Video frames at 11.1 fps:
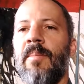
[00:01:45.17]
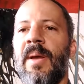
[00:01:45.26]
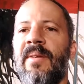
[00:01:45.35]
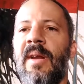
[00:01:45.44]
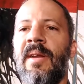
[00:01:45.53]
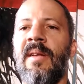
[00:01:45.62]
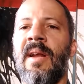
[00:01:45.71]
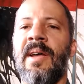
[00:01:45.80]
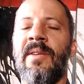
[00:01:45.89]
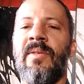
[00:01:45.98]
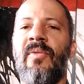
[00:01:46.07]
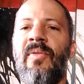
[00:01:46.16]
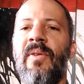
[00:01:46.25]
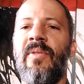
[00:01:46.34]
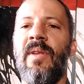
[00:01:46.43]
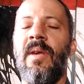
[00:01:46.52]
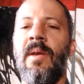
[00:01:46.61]
Basically, in the last
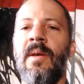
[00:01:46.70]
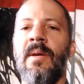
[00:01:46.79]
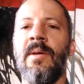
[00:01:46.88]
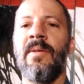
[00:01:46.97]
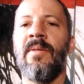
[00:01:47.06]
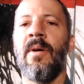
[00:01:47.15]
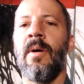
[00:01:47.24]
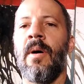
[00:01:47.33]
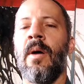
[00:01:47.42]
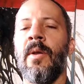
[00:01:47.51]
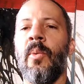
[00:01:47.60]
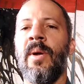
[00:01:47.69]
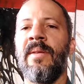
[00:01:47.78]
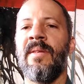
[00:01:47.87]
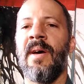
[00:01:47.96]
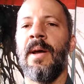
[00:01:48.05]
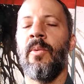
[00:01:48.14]
50 years, on the one
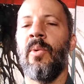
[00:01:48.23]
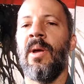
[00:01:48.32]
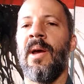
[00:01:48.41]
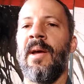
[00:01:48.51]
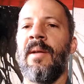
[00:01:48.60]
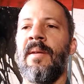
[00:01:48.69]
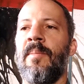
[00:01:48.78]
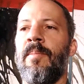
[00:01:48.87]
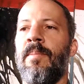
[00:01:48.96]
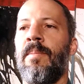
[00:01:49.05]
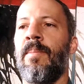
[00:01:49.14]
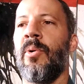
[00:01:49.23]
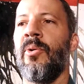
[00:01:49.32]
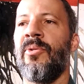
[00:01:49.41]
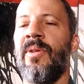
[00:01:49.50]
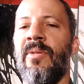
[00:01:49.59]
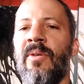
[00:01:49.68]
side, we had the
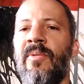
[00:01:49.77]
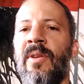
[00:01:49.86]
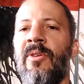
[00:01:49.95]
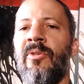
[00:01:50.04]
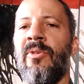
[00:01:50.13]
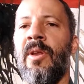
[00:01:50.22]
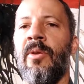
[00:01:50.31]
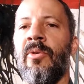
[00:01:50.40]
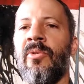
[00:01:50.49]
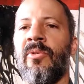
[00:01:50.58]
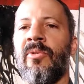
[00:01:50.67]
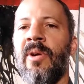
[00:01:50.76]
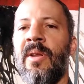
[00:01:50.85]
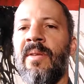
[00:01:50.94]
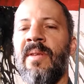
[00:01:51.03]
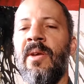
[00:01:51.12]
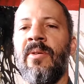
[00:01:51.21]
process of
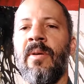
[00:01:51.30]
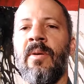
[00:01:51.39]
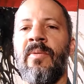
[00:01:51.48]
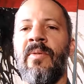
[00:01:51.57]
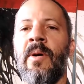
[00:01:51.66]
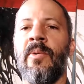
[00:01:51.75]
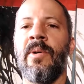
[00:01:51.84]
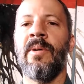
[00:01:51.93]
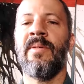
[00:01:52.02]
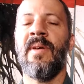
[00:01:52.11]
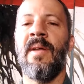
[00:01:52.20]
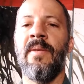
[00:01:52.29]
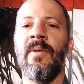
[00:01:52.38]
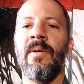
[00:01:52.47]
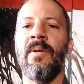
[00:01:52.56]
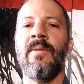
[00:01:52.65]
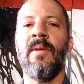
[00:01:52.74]
industrialization of our
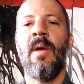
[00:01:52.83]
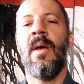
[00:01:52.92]
centers.